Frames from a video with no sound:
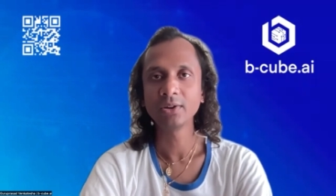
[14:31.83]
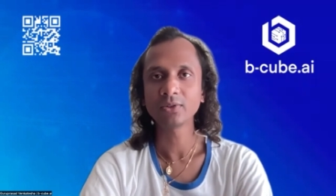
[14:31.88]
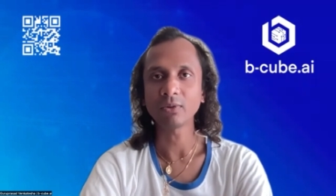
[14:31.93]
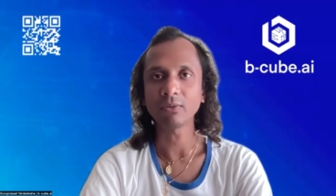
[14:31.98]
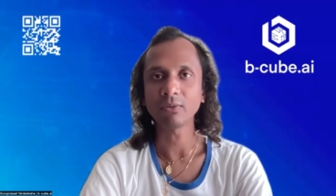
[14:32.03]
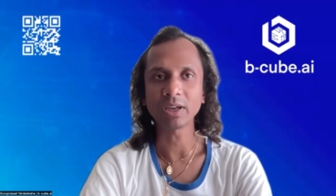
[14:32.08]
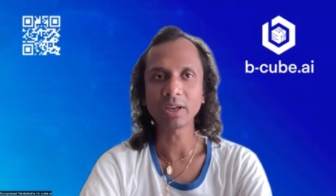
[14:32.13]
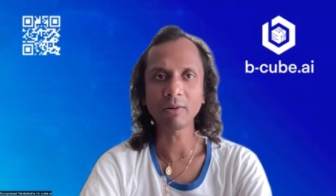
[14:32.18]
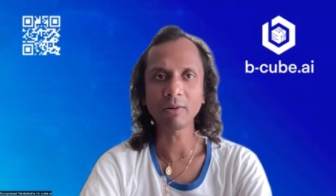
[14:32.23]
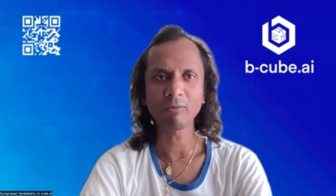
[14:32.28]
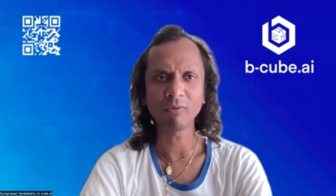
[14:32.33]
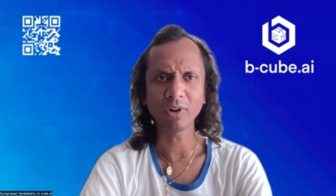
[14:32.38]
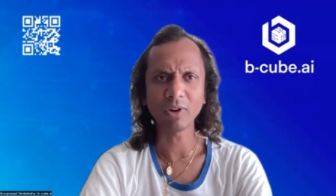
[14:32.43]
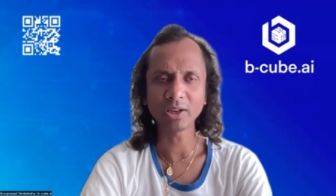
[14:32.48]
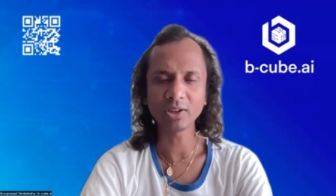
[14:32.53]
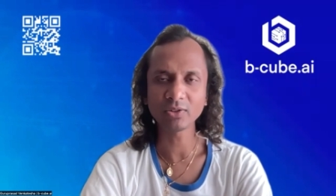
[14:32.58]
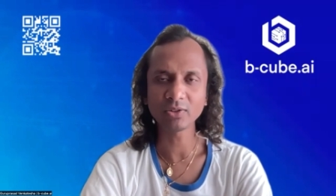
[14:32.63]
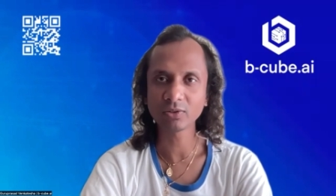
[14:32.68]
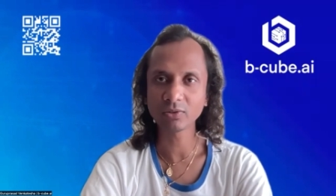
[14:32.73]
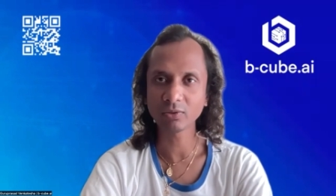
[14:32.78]
So we have
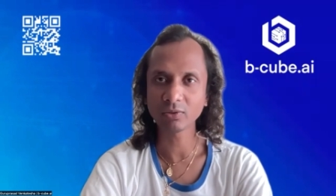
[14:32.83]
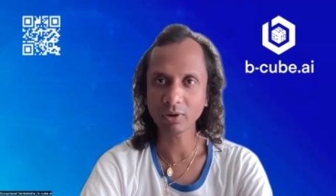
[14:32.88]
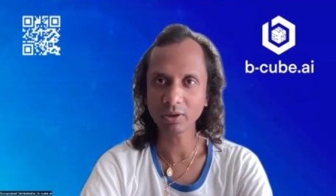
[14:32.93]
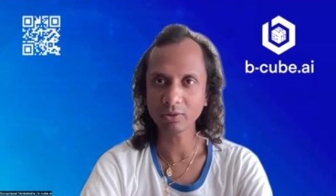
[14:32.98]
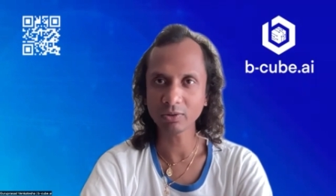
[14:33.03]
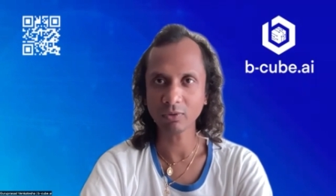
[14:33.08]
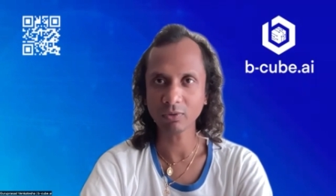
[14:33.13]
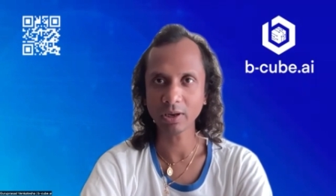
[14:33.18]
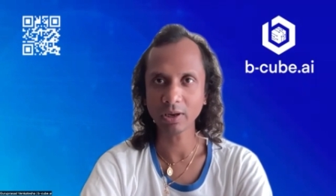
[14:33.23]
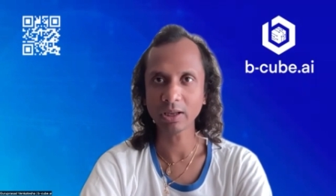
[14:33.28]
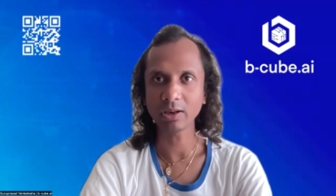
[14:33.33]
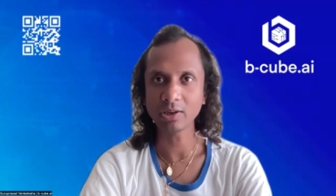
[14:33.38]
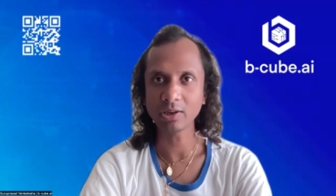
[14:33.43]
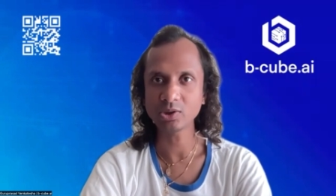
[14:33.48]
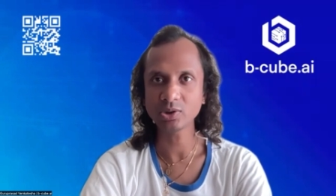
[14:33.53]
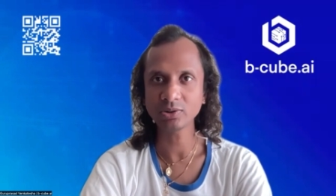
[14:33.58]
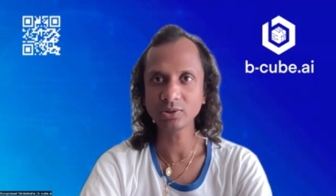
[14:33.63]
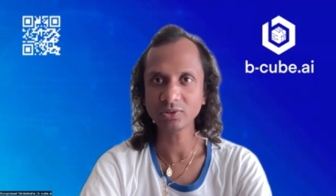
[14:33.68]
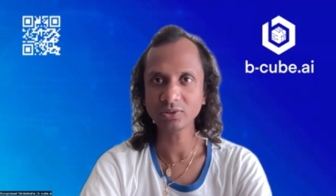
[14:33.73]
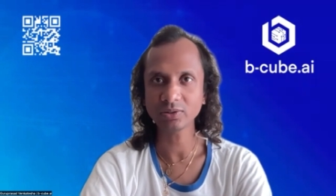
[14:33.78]
very strict
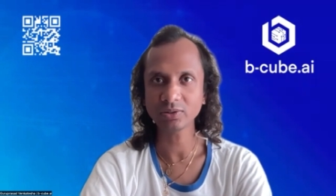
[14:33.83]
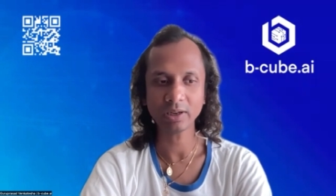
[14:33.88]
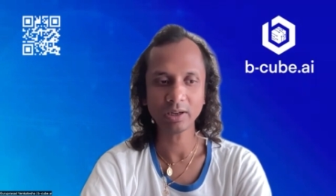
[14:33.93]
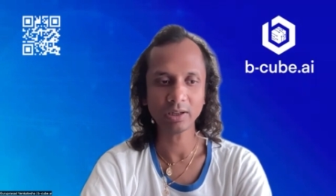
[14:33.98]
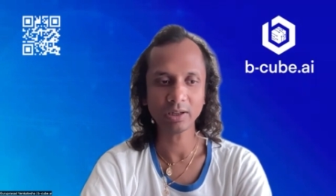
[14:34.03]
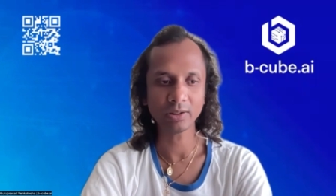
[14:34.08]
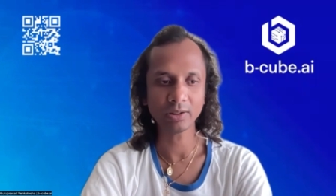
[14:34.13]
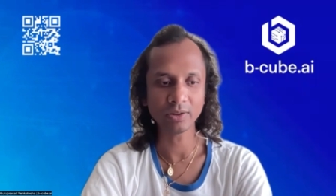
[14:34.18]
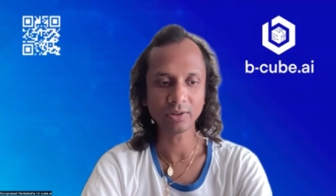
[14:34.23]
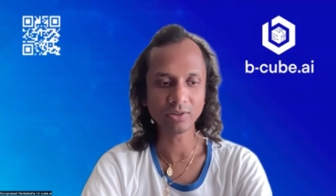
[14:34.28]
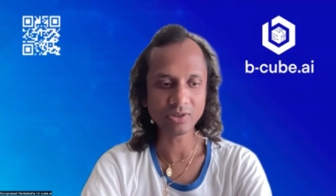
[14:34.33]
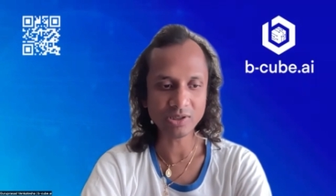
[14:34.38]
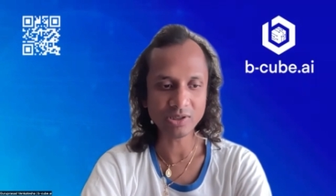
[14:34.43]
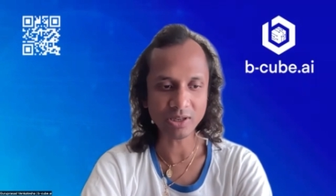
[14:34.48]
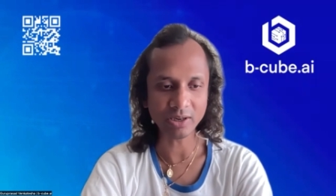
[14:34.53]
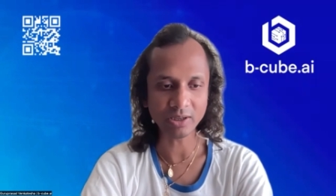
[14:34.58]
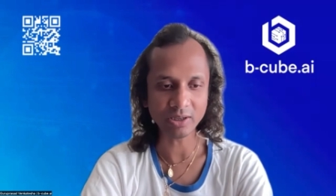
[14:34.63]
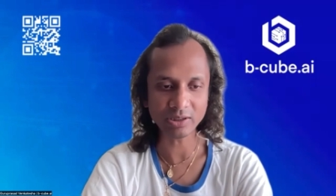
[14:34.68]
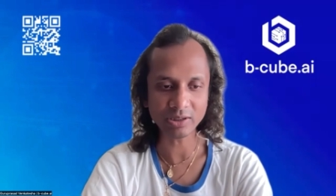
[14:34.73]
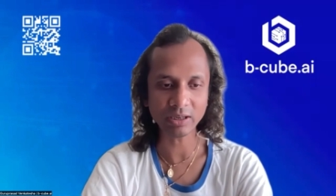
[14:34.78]
regulations. And this
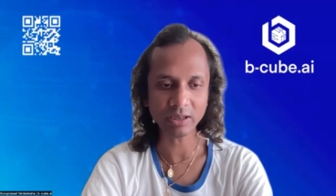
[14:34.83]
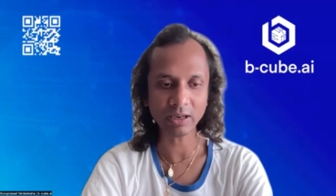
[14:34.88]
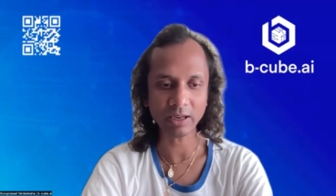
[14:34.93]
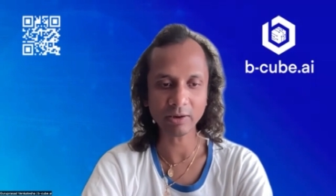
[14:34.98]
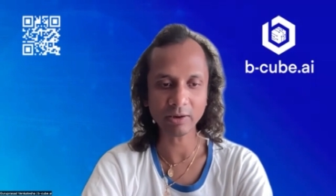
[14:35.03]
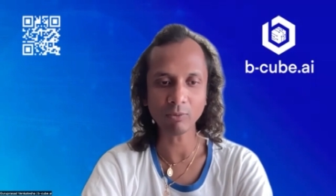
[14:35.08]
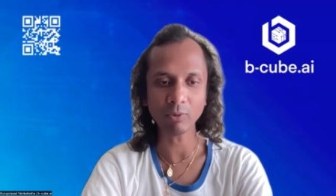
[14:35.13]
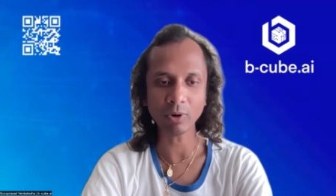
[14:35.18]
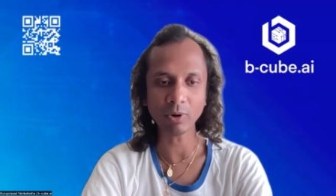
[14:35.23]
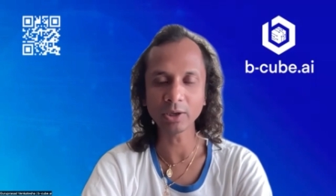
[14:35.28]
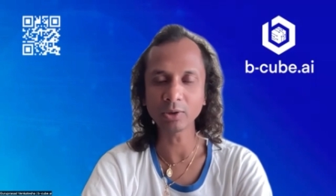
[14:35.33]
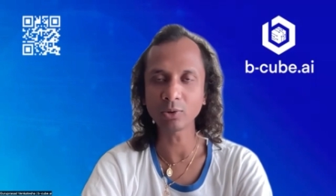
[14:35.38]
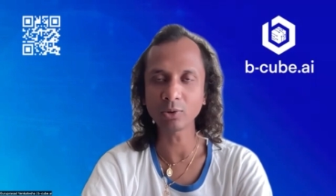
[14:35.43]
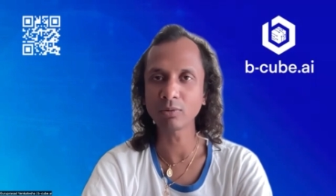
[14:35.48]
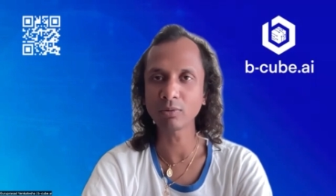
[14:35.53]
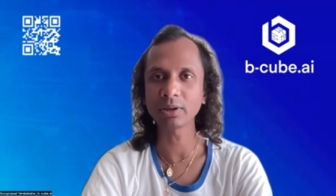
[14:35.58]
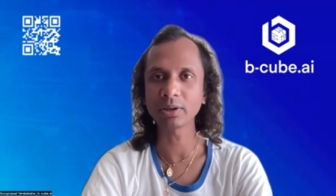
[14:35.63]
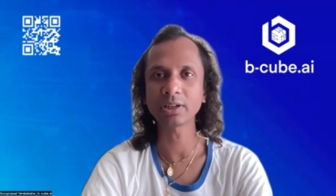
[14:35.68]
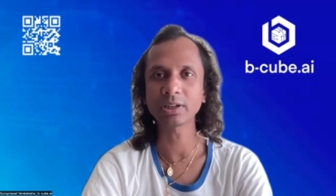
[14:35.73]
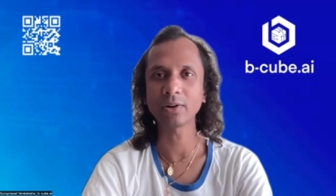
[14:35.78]
is the reason like why
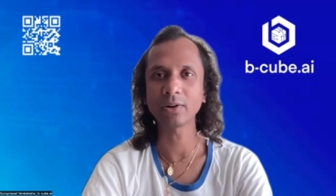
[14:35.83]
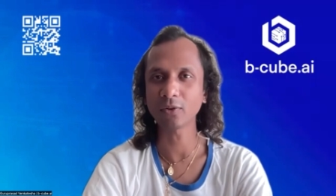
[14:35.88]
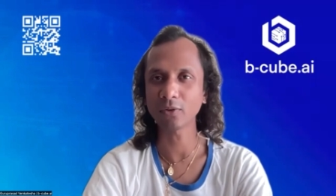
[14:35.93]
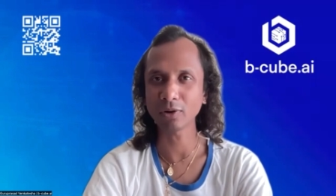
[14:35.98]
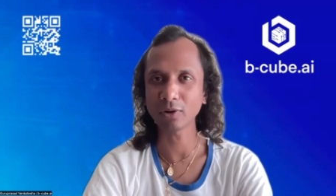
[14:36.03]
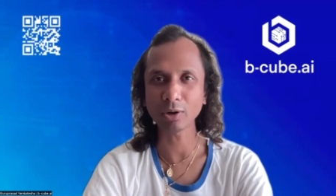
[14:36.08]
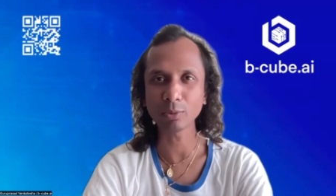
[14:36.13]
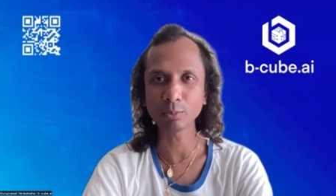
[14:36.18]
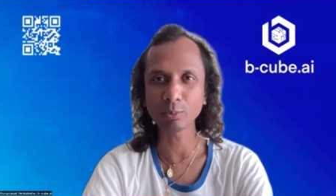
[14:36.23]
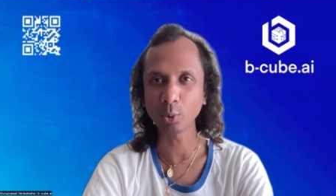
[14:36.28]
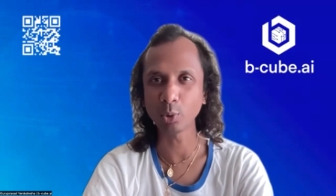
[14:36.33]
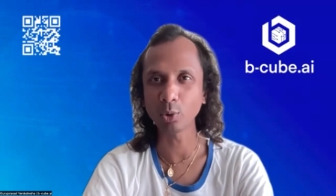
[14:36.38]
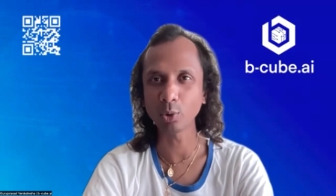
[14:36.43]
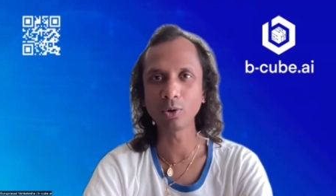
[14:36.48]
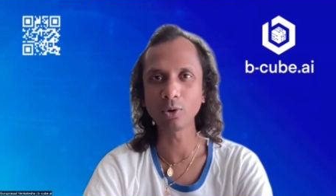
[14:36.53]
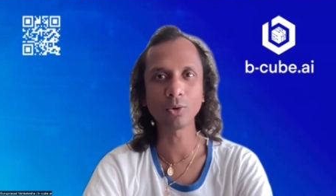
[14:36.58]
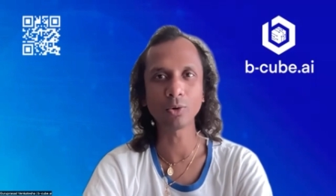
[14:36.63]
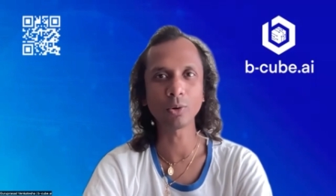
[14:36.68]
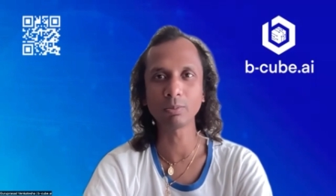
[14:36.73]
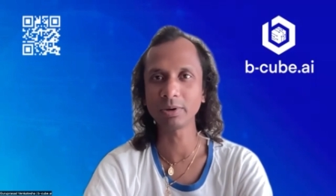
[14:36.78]
no one can rug pull,
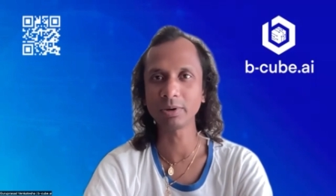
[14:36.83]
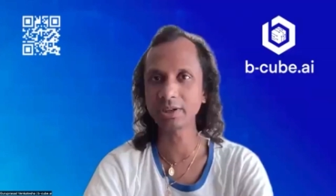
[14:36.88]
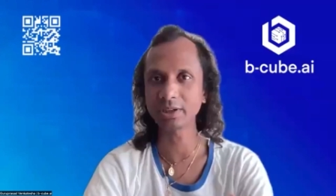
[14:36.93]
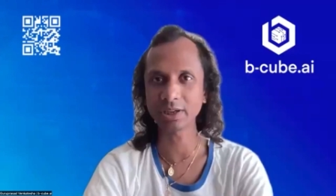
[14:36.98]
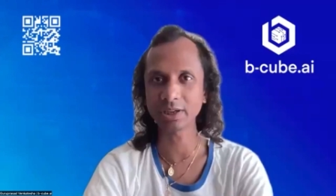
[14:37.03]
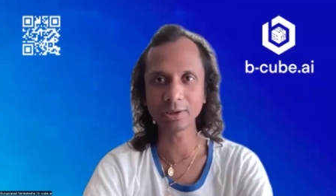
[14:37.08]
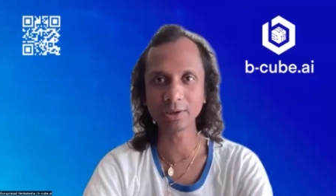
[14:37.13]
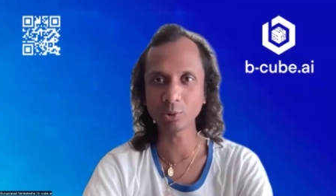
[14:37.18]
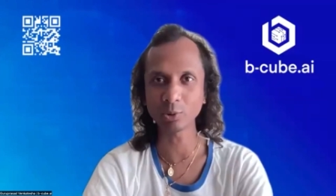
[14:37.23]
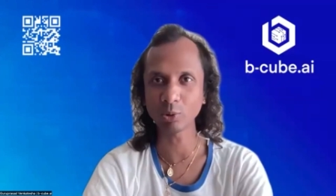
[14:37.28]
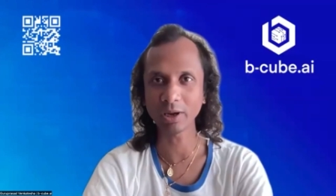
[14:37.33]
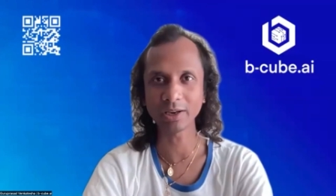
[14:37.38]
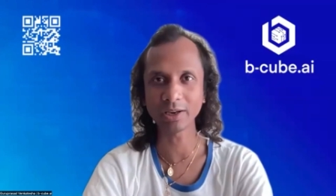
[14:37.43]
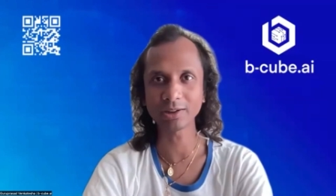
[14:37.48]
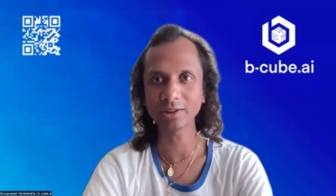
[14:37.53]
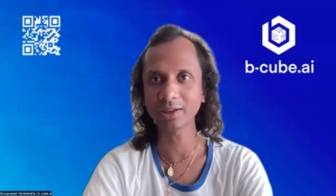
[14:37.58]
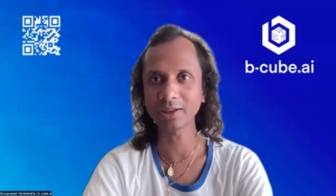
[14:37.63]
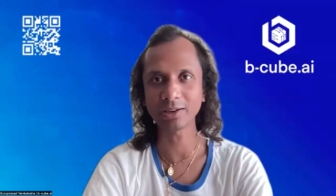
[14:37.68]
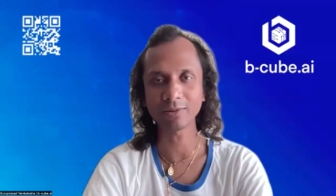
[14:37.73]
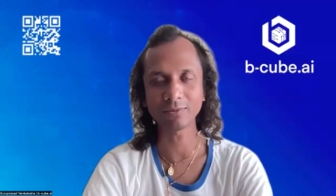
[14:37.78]
nobody can do
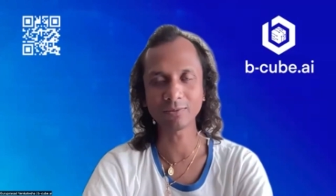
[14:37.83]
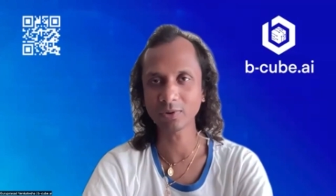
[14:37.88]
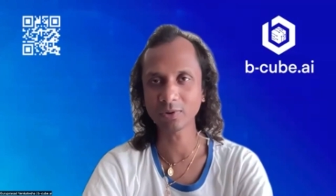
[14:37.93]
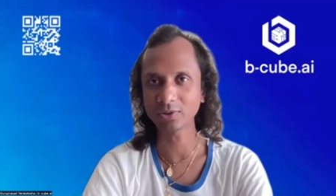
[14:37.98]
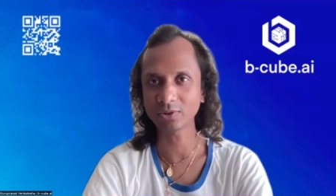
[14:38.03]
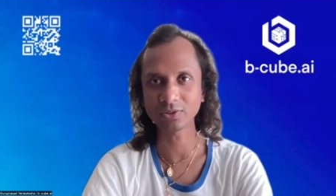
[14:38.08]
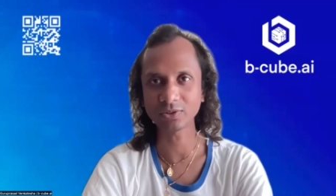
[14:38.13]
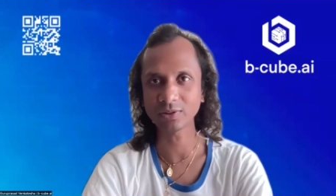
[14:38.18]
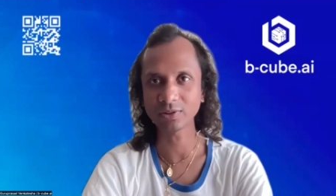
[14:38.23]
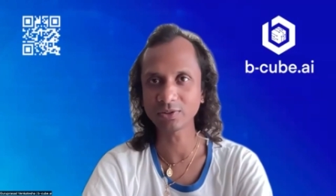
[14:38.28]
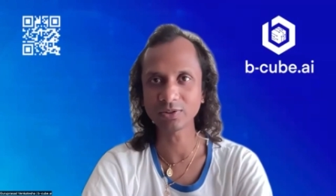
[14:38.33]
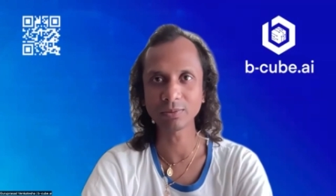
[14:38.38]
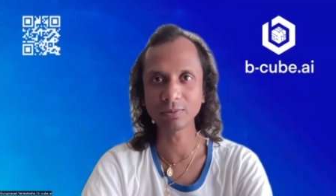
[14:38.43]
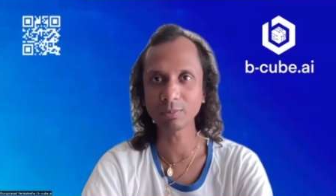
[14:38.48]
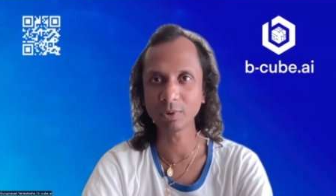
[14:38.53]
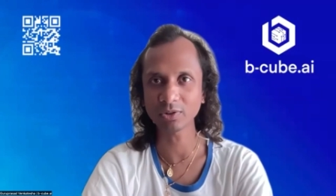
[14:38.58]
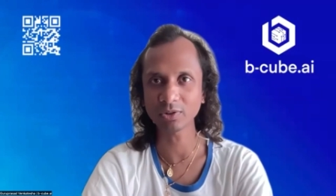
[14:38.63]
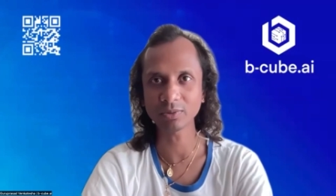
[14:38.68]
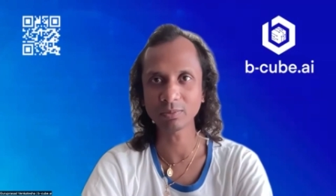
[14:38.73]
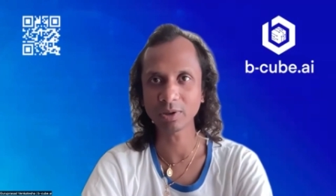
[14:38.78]
anything in France. It's
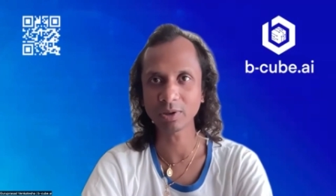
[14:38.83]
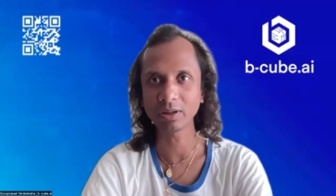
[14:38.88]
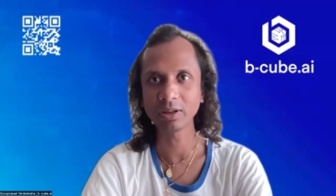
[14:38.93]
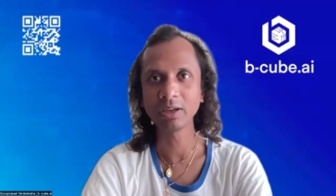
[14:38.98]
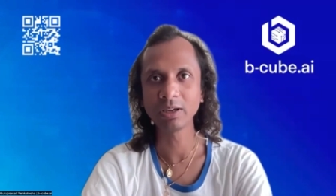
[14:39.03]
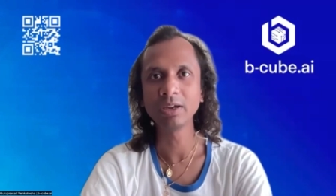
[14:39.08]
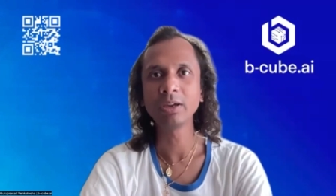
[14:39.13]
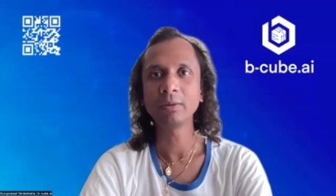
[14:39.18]
impossible